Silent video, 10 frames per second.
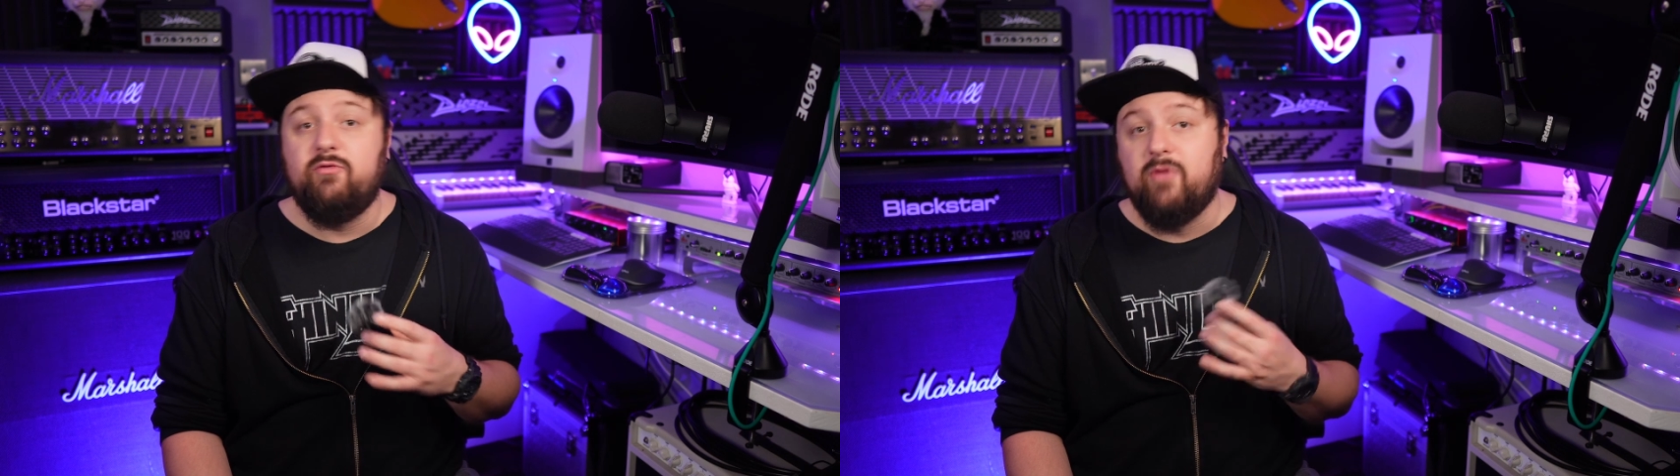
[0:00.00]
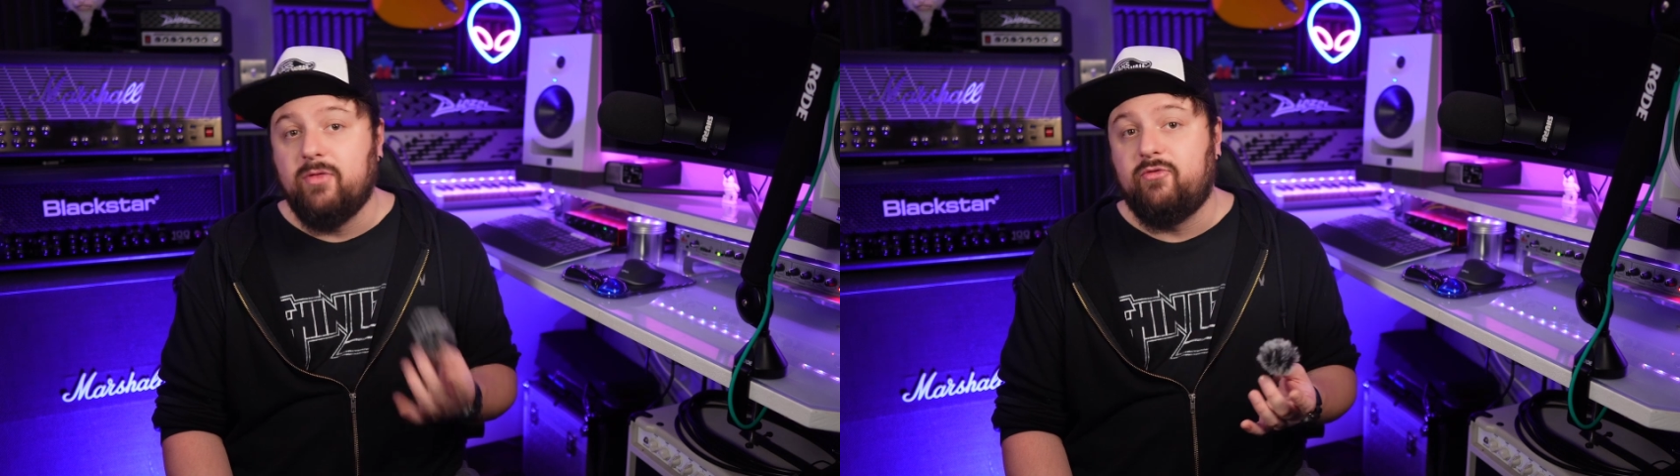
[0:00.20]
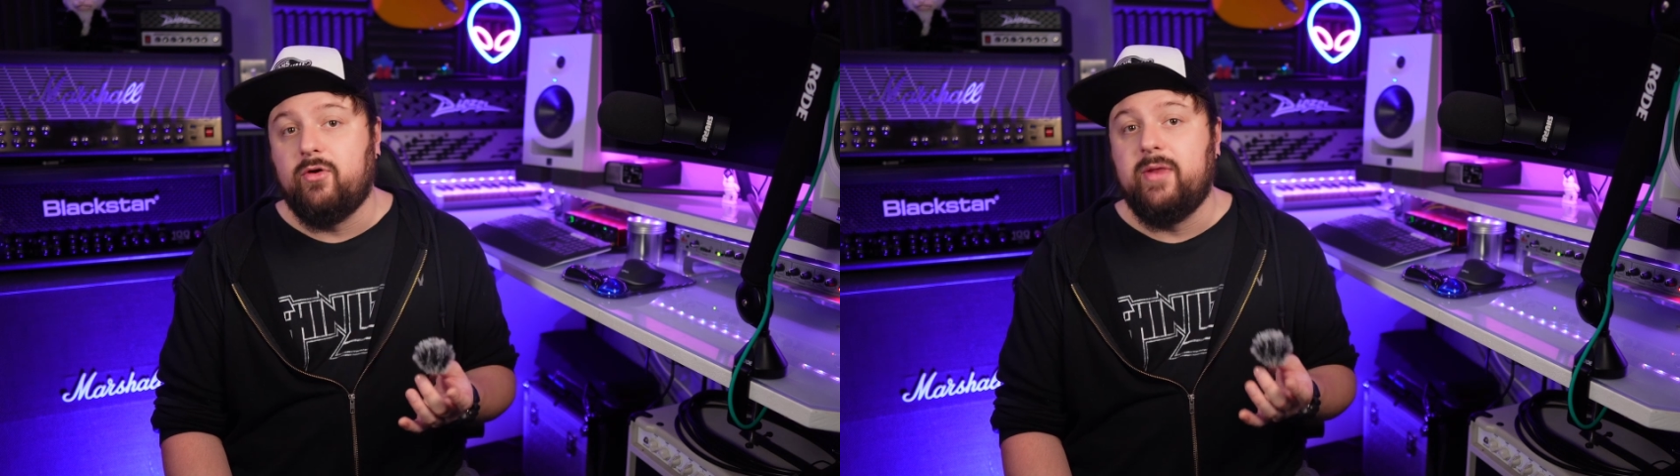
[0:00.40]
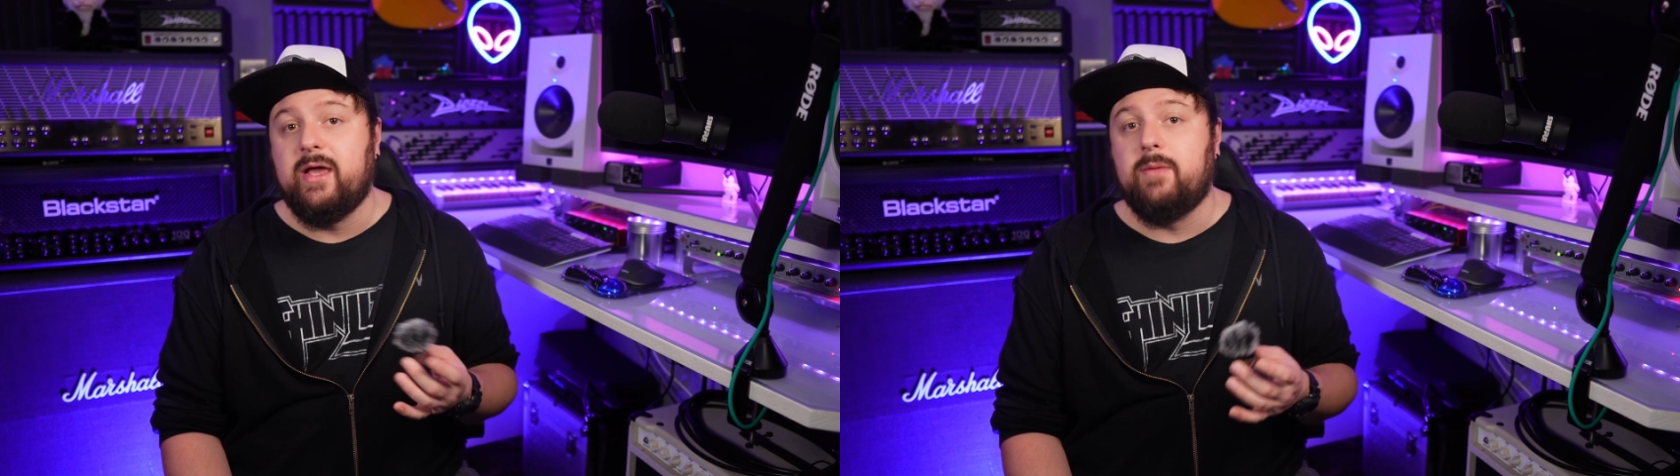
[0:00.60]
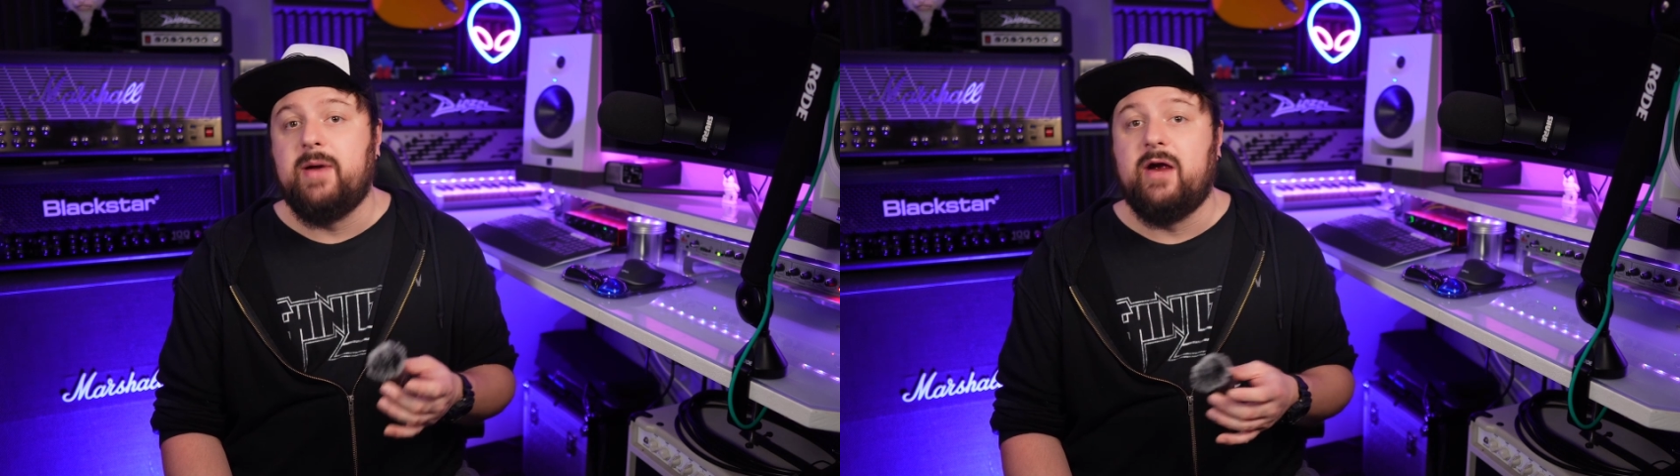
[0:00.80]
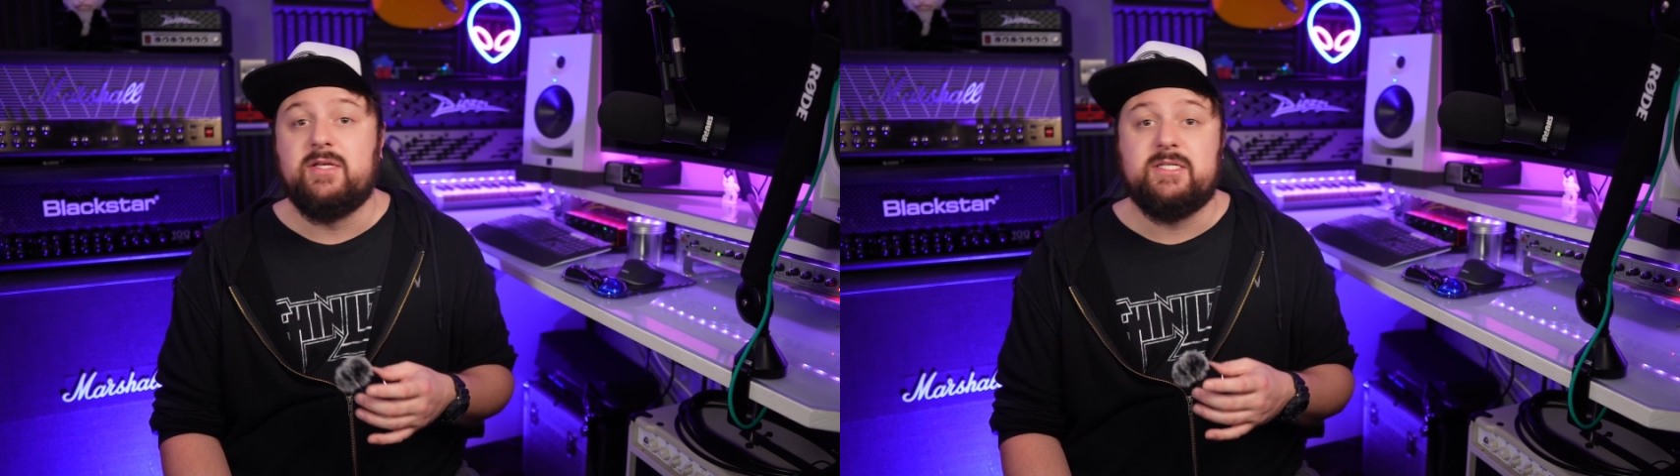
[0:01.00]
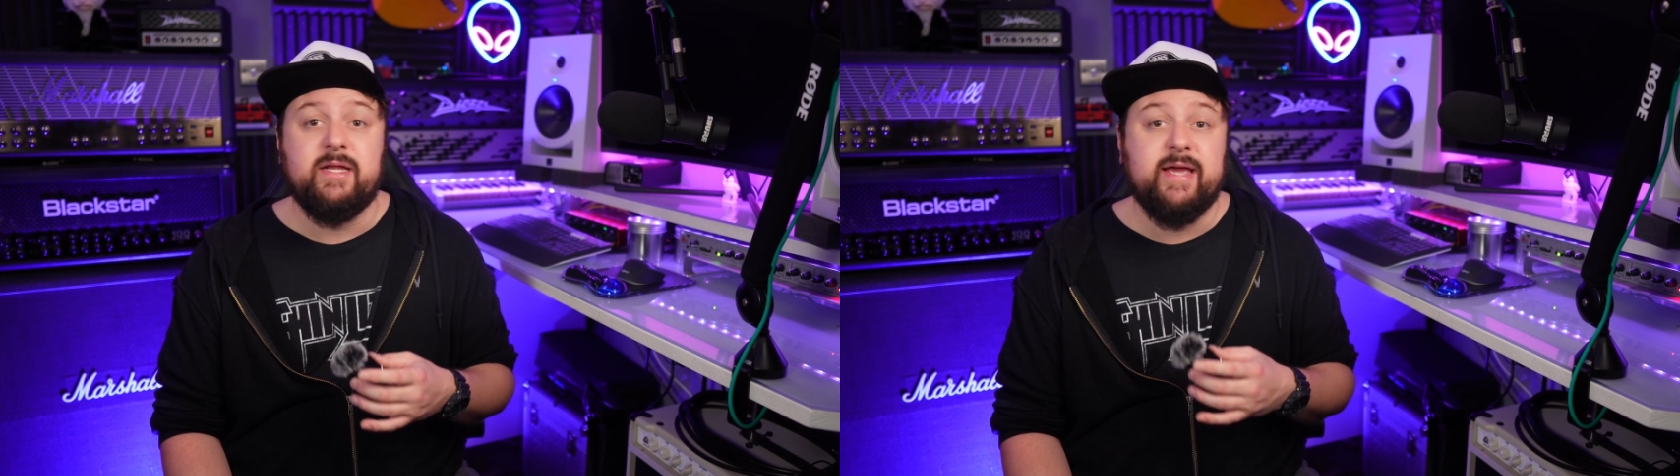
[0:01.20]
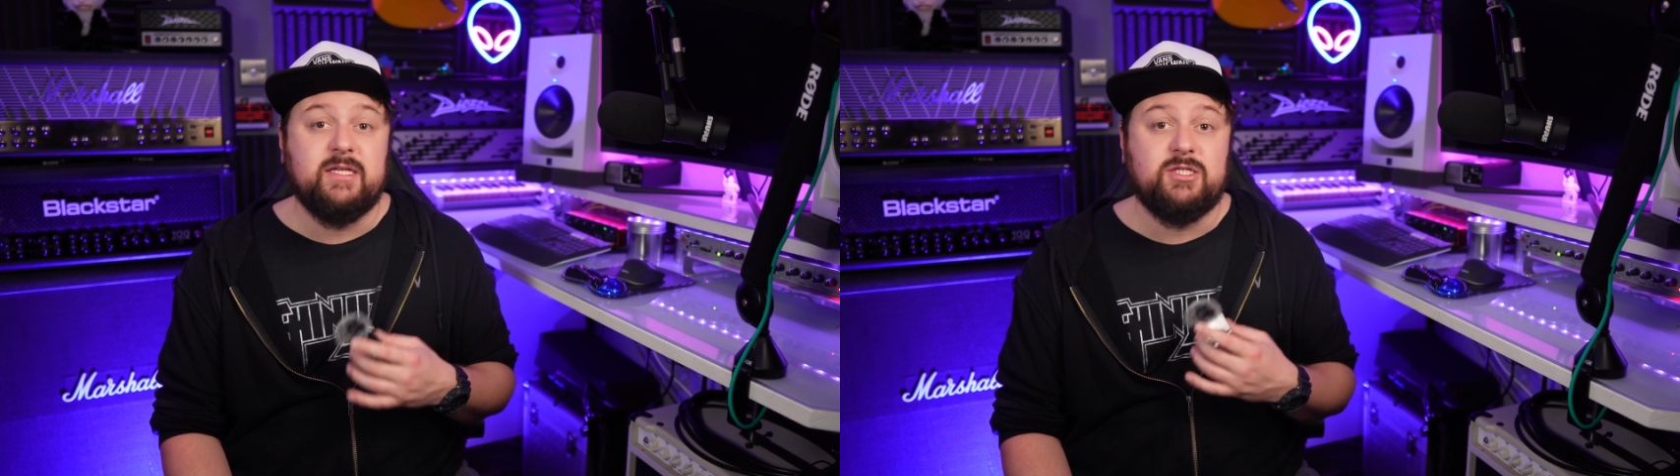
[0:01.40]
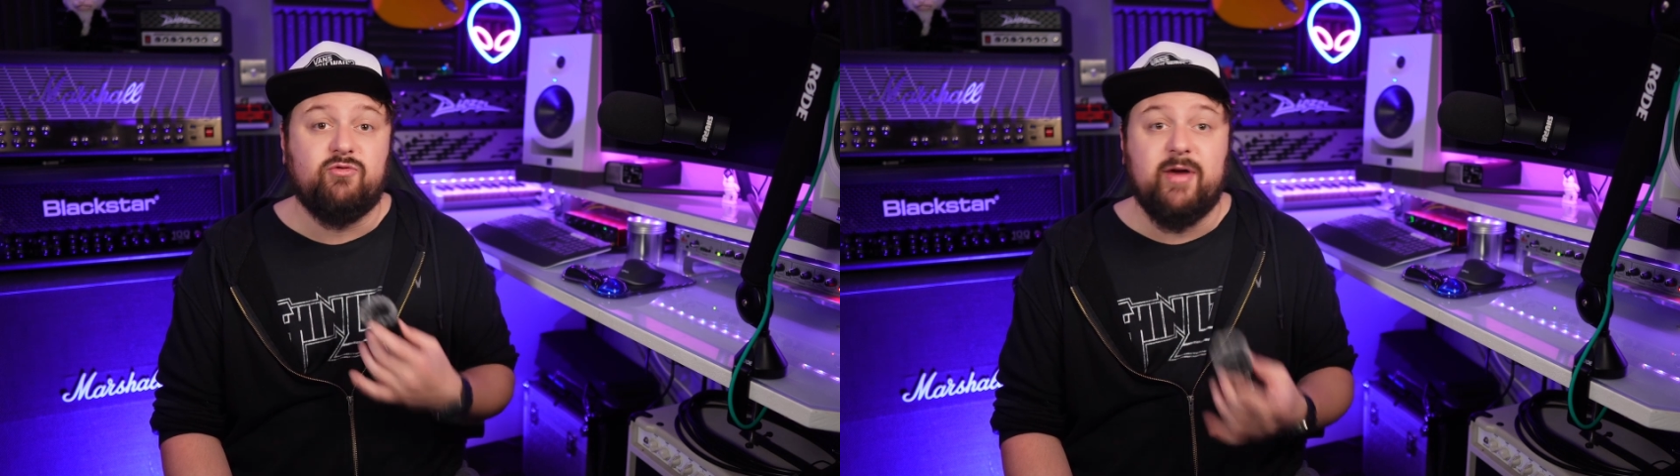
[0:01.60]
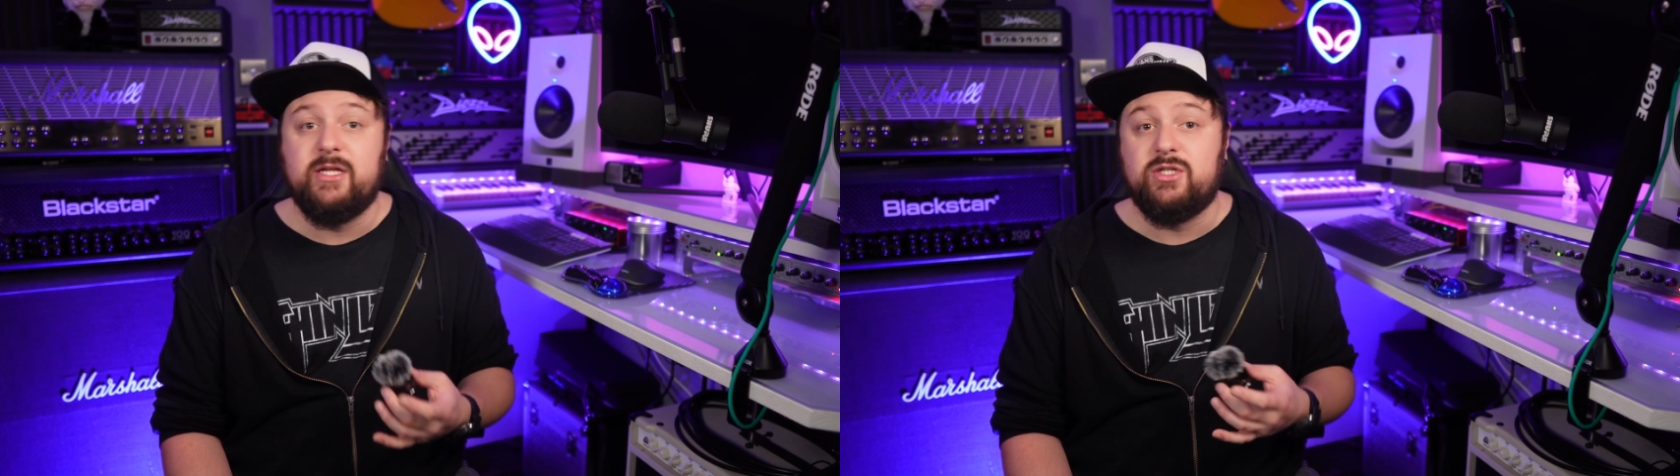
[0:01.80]
run through that comparison against the
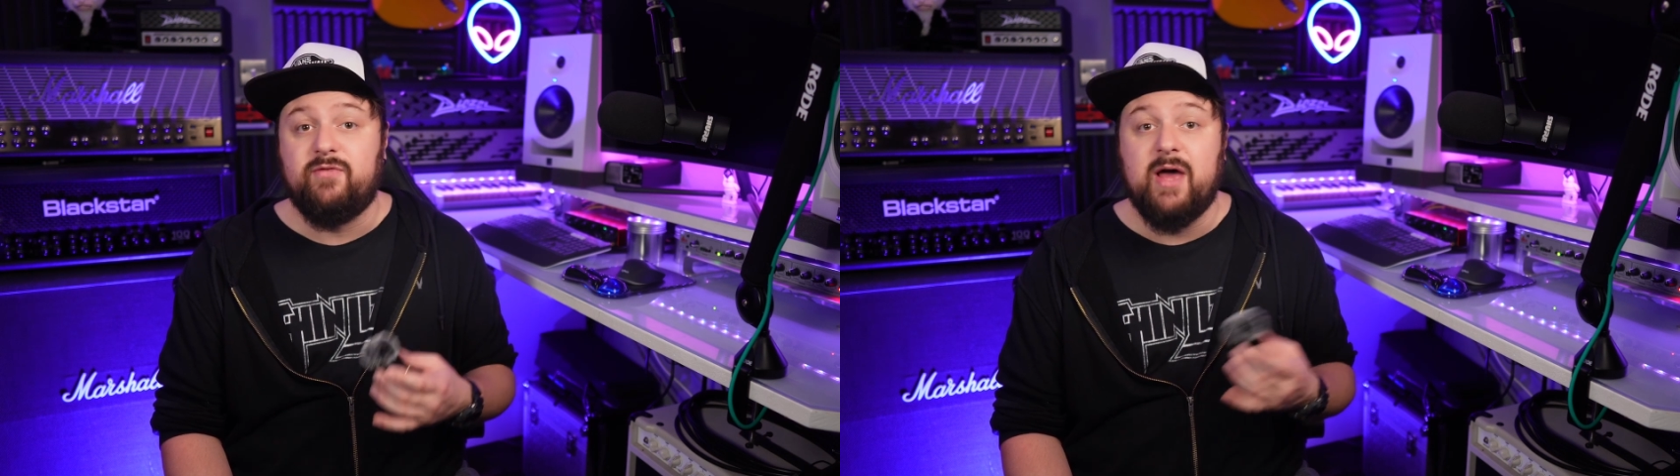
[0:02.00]
range of